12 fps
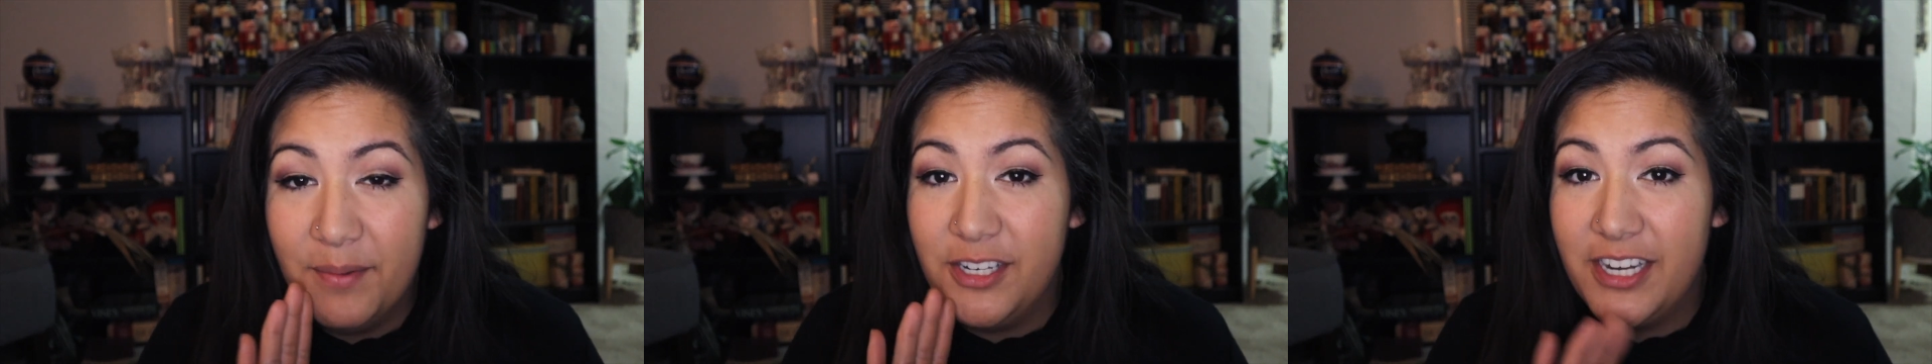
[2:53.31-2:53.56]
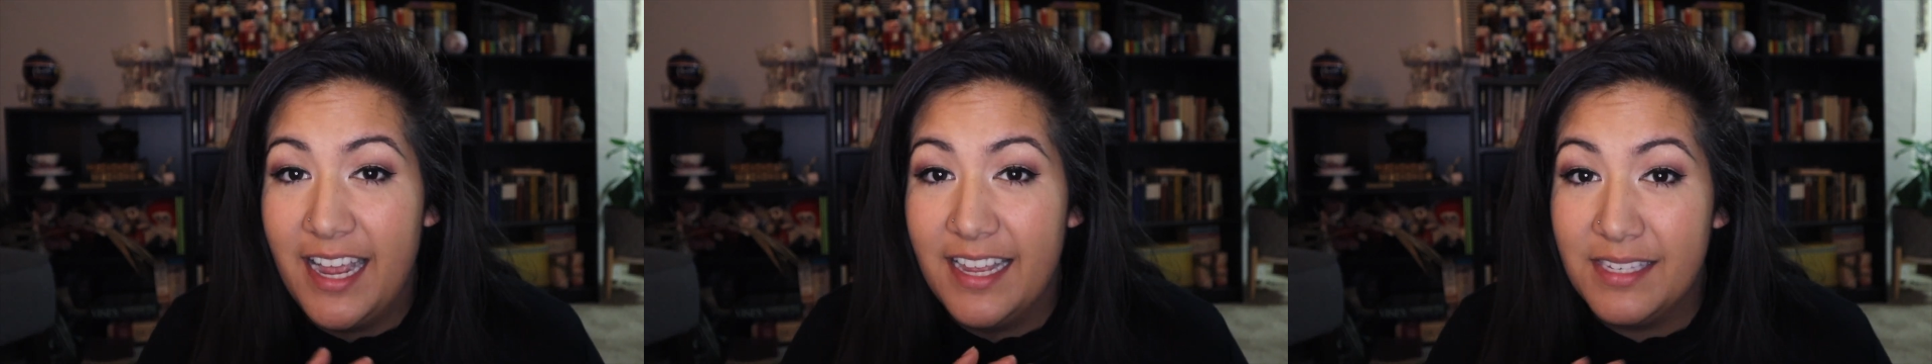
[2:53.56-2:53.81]

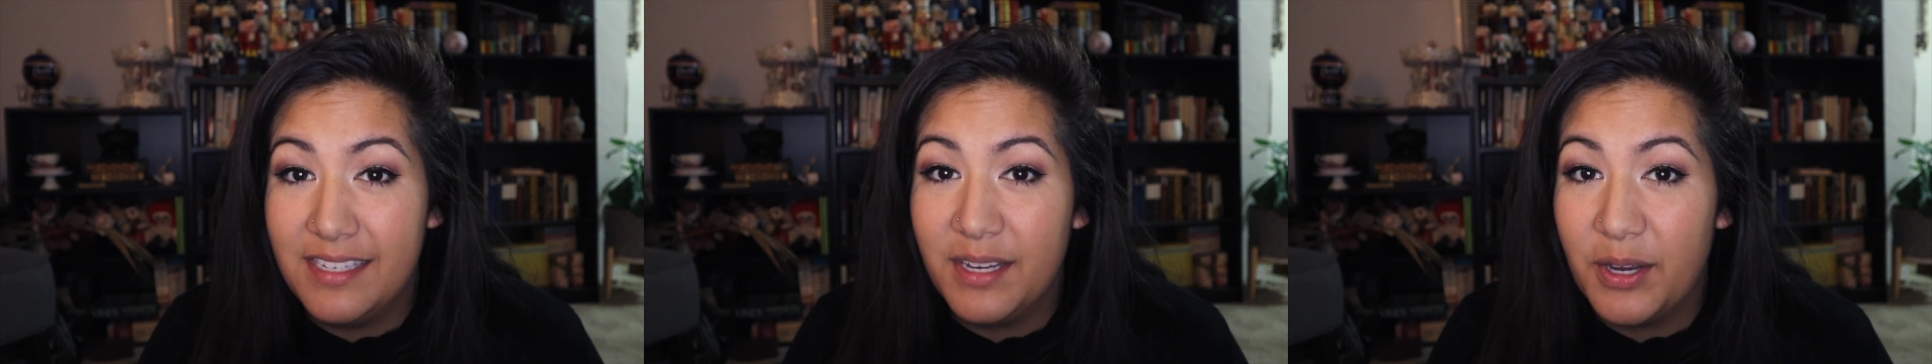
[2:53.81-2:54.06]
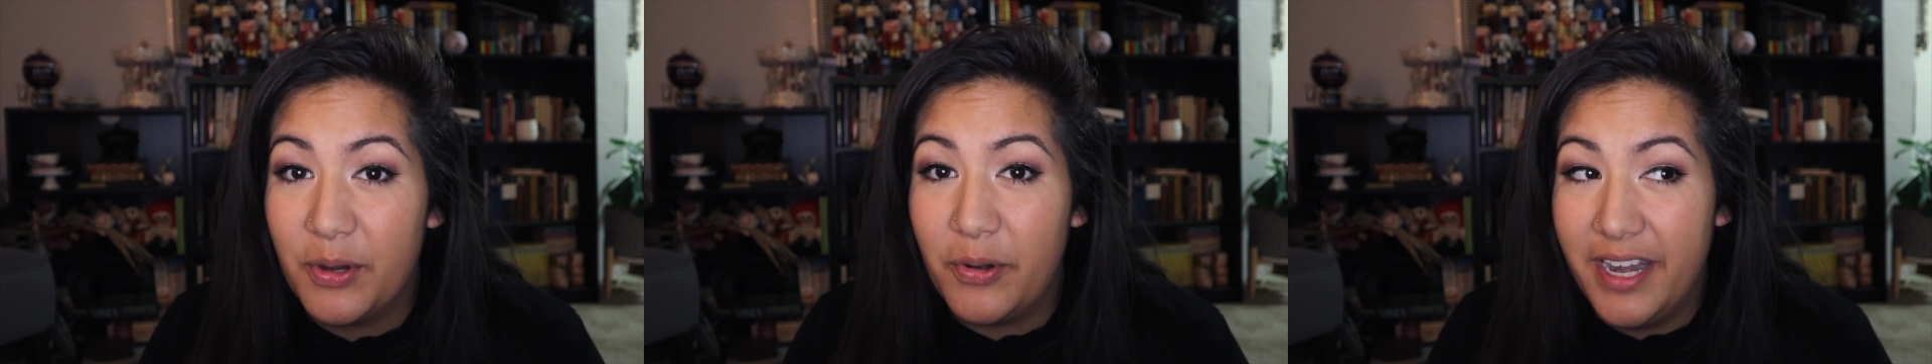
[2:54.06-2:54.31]
which has
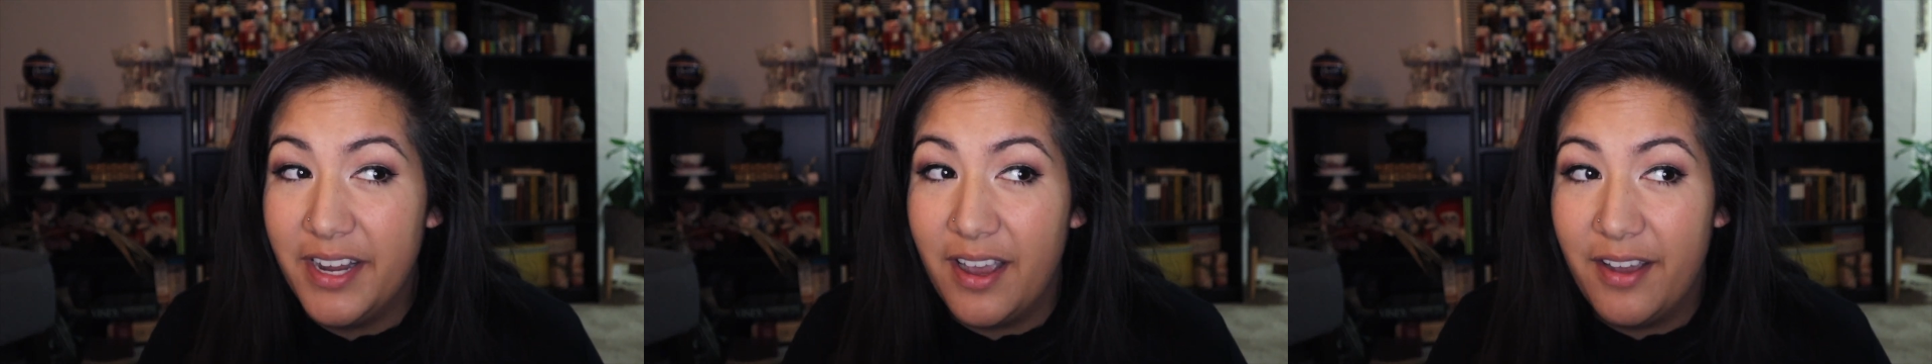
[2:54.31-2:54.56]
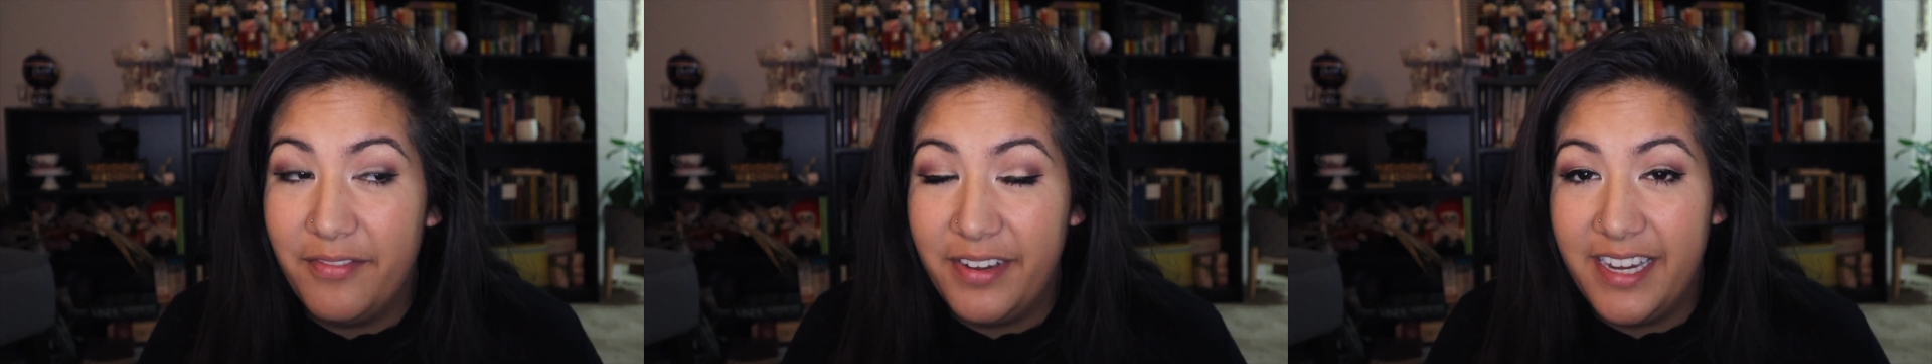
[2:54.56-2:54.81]
great
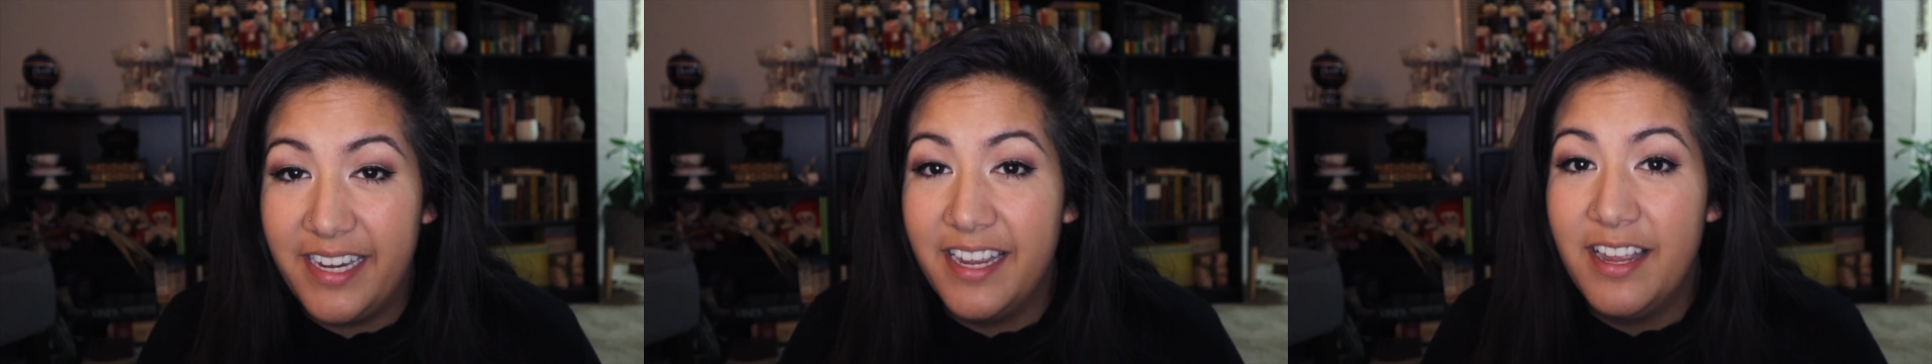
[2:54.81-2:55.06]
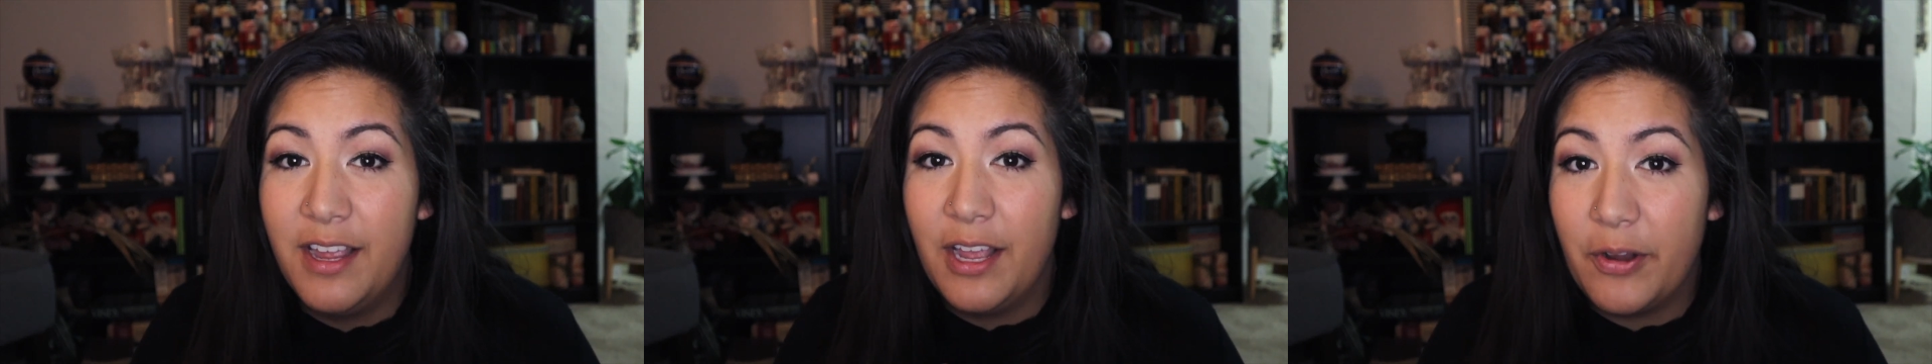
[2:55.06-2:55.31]
coffee,
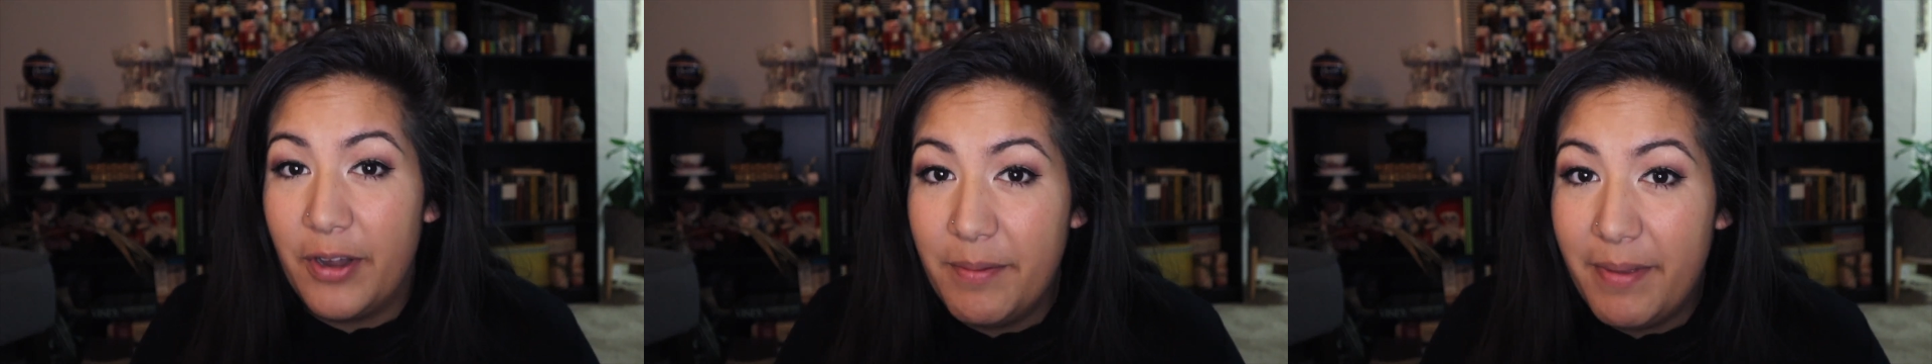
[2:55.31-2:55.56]
great